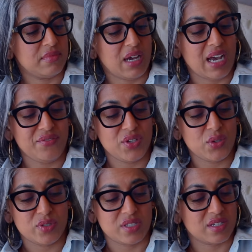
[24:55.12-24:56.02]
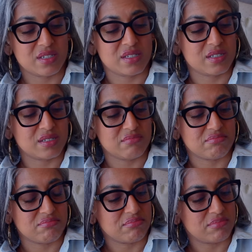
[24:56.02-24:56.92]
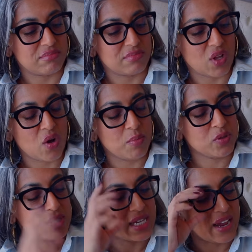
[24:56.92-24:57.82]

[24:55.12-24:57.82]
I've used this almost